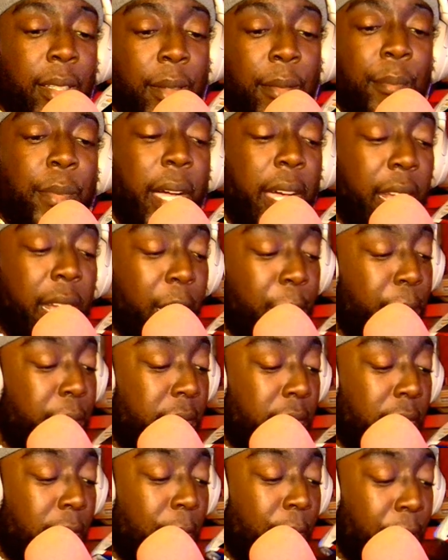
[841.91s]
buy that
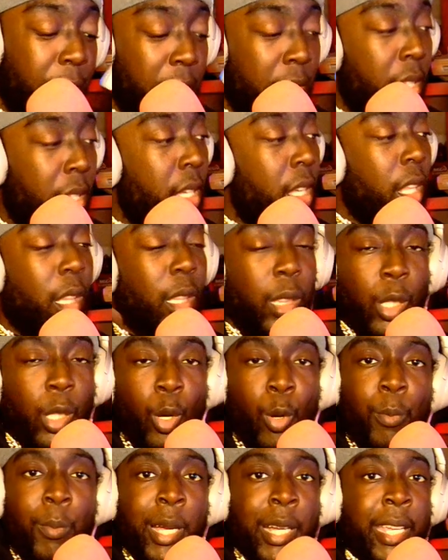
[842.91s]
bitch, load
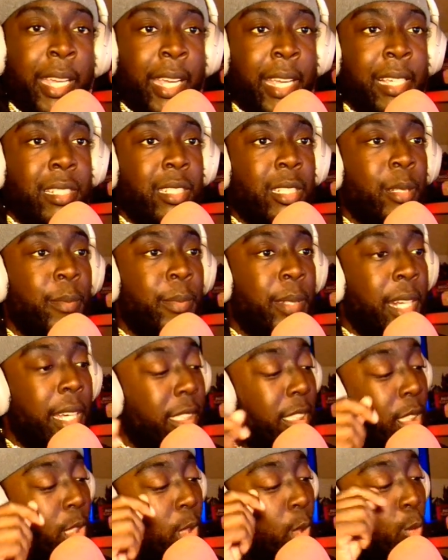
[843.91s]
my games up and I
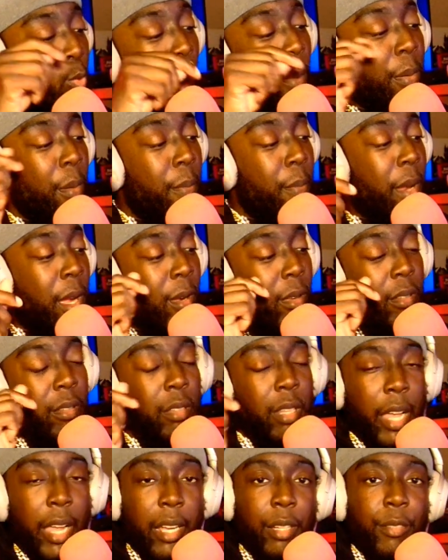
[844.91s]
just swap them out
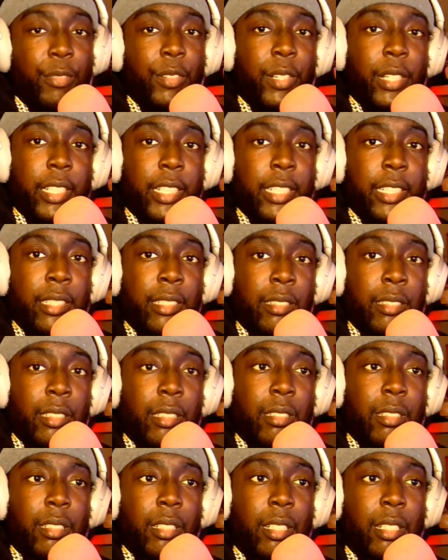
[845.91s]
like fucking
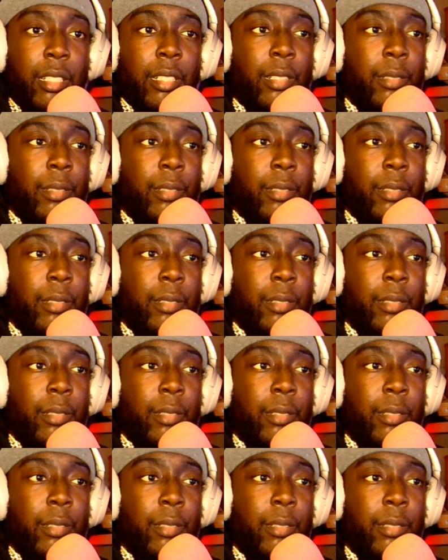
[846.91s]
uh,